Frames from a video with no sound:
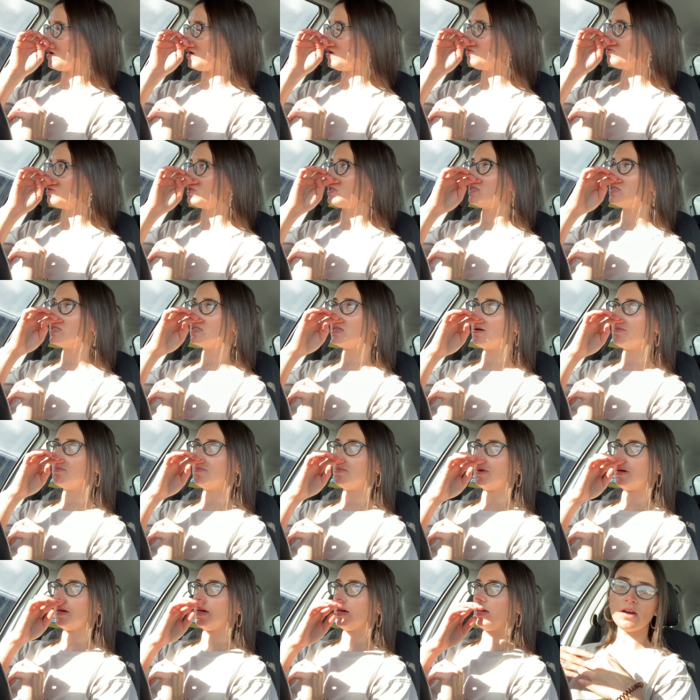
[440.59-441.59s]
Oh,
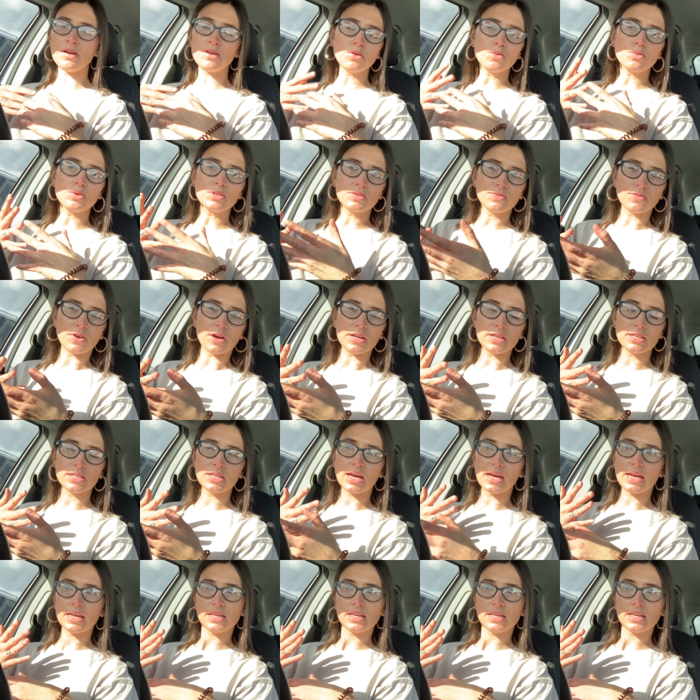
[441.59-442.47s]
December. I always find that